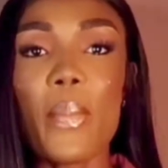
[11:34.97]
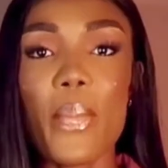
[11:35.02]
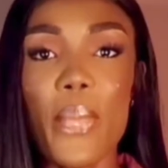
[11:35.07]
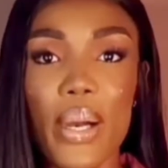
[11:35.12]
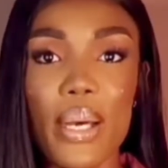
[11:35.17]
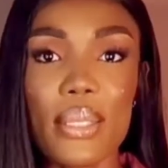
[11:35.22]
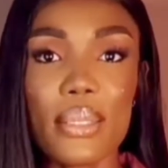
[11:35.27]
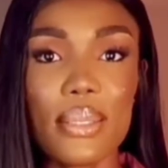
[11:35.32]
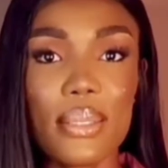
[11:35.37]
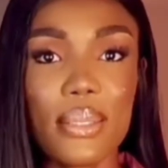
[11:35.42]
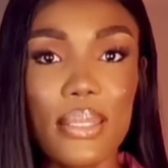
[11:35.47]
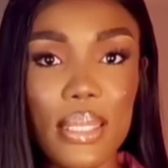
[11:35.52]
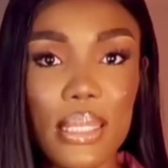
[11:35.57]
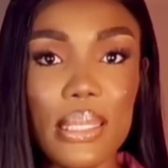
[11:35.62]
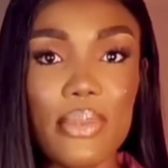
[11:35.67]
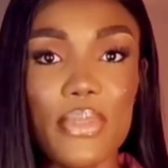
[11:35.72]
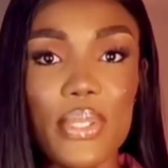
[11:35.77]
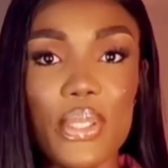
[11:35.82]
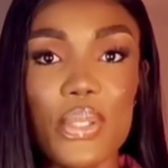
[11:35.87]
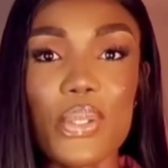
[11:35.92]
but
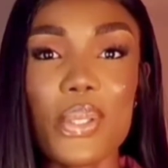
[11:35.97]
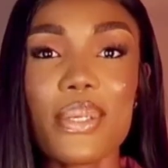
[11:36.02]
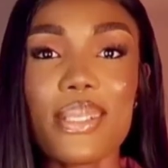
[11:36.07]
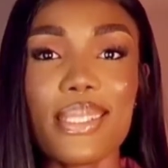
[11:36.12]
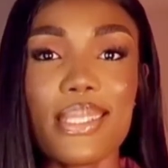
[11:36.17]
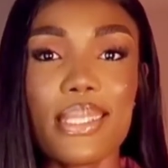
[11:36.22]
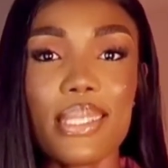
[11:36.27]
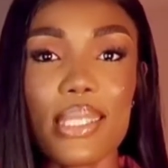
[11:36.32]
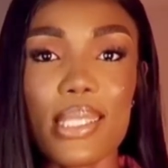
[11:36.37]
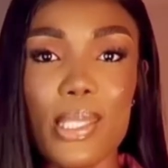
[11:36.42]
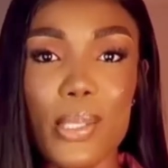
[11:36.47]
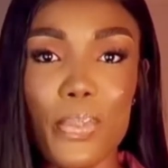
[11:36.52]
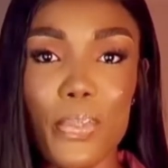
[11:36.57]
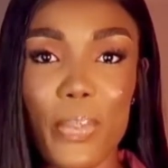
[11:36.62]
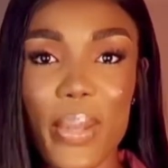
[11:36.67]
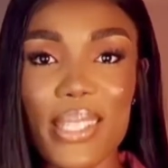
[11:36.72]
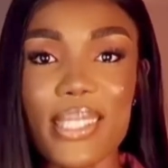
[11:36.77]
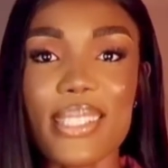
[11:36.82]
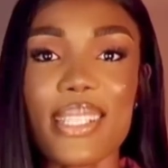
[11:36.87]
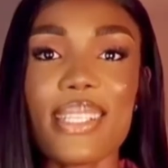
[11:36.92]
this video is
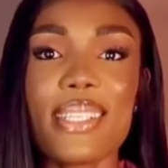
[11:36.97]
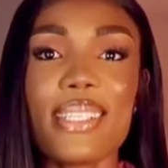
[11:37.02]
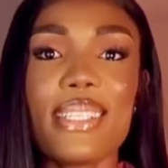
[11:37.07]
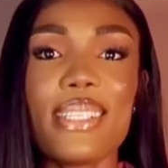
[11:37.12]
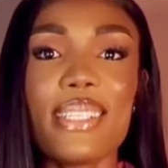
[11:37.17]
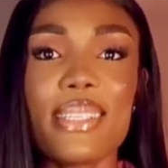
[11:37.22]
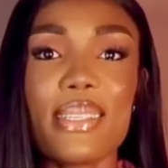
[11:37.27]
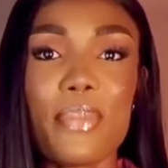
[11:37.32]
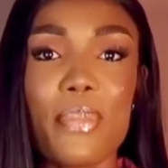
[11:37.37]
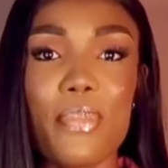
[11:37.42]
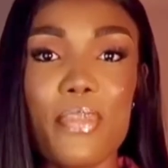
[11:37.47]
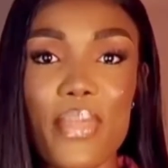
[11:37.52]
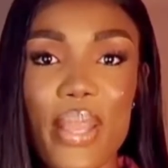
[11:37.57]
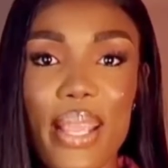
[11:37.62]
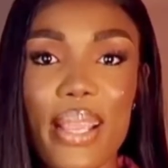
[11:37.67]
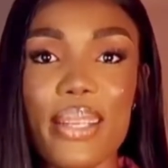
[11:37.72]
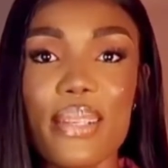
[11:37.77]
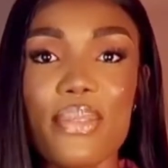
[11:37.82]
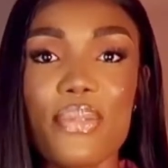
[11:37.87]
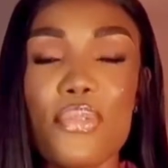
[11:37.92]
specially
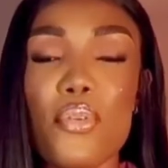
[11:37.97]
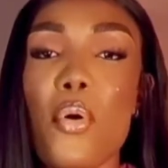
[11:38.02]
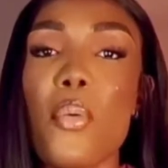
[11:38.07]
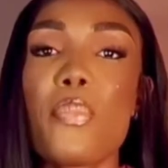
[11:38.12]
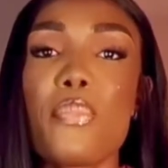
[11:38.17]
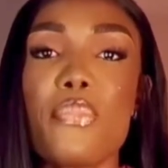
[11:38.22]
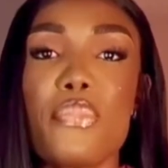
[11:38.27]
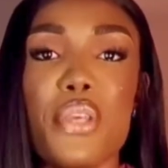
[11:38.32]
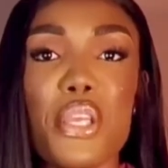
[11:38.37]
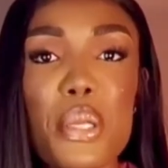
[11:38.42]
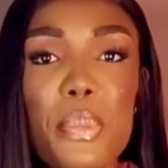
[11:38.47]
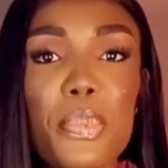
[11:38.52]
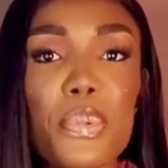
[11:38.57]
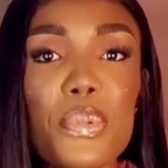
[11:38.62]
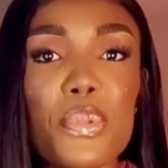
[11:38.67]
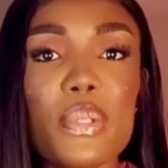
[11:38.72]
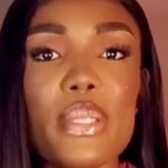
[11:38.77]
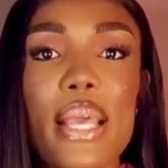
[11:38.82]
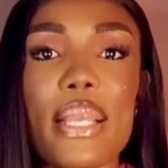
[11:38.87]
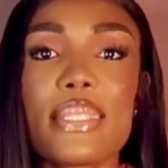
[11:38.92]
made for
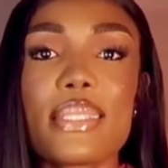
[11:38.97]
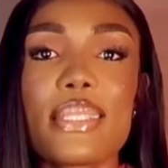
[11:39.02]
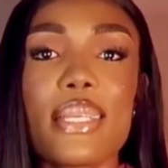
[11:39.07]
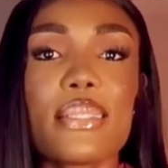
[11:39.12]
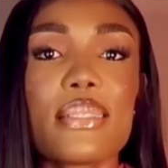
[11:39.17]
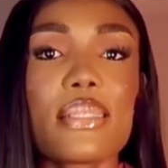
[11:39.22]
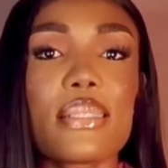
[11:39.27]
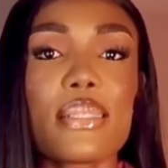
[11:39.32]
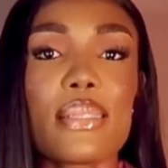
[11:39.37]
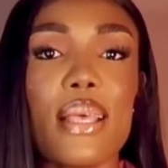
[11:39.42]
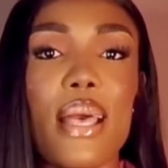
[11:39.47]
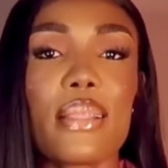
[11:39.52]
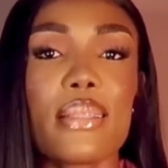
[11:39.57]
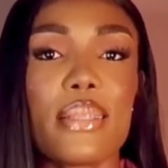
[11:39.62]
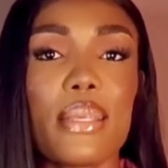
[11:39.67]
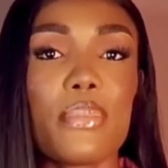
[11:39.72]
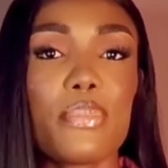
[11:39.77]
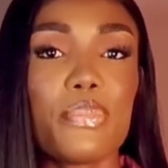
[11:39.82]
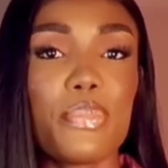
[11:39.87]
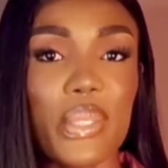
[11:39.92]
people that intend to start
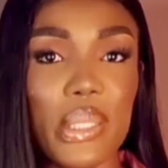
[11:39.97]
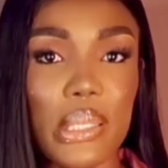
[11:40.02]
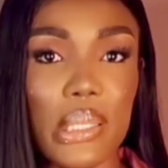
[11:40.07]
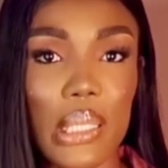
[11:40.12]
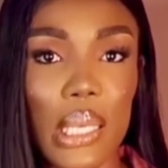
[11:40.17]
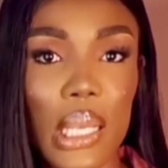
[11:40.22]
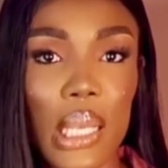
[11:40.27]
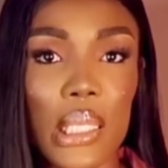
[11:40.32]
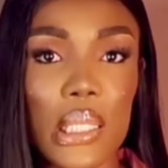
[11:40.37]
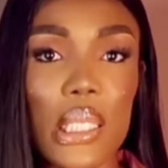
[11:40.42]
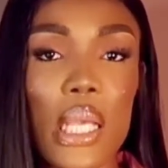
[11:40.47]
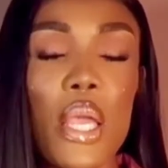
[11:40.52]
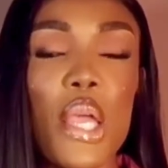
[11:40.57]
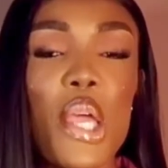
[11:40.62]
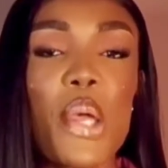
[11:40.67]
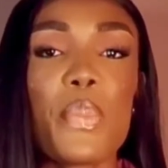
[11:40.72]
their business,